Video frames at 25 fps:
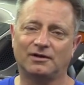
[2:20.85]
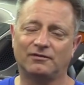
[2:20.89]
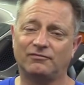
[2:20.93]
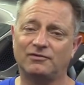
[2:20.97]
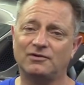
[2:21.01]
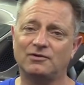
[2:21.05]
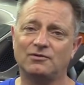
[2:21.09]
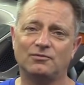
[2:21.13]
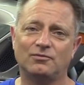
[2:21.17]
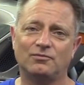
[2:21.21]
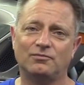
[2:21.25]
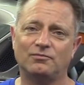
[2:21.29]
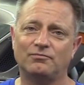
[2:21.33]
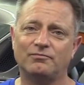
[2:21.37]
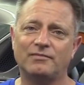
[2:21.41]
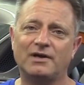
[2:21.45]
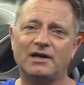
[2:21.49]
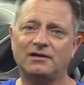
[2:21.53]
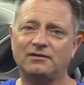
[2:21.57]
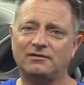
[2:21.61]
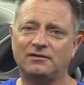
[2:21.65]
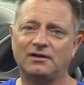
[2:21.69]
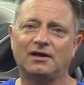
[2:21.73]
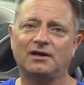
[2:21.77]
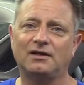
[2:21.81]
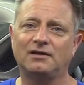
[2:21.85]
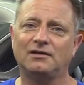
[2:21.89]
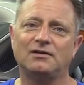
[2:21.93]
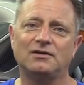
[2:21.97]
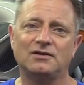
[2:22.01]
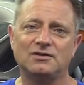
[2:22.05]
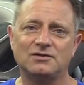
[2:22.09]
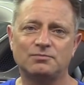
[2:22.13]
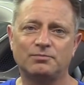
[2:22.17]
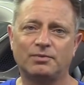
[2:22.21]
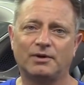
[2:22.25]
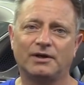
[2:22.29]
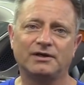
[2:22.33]
If you maintain
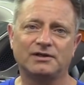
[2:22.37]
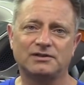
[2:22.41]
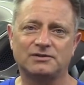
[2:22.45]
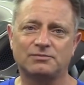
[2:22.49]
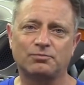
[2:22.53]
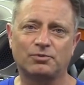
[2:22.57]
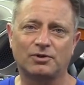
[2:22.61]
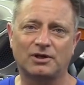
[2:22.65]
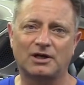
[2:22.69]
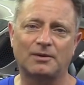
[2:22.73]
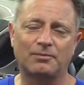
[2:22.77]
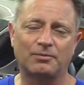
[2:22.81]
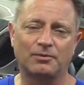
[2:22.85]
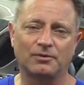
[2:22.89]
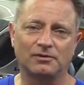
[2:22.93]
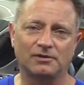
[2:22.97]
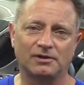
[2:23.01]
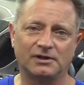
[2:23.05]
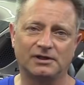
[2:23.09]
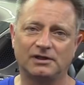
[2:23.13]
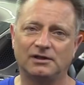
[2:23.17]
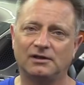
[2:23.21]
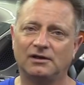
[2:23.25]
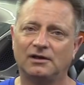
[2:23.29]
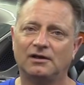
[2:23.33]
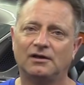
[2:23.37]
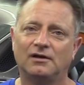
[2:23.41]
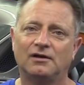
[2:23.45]
these bikes properly,